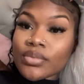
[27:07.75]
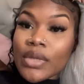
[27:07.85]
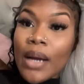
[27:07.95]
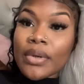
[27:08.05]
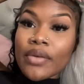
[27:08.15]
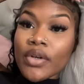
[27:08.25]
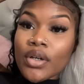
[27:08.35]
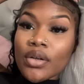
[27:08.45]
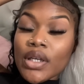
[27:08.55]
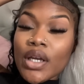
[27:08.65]
I would never go
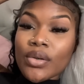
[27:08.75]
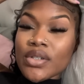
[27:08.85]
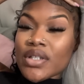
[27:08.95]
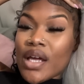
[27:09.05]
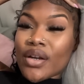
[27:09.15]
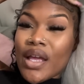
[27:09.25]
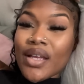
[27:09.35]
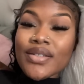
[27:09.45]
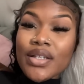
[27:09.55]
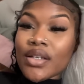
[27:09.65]
again on a Saturday,
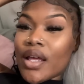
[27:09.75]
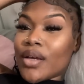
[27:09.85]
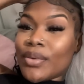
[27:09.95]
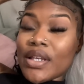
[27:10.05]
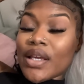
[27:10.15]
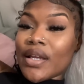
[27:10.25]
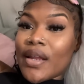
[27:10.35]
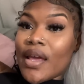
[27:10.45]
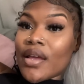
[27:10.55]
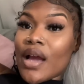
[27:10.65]
Sunday, weekend day.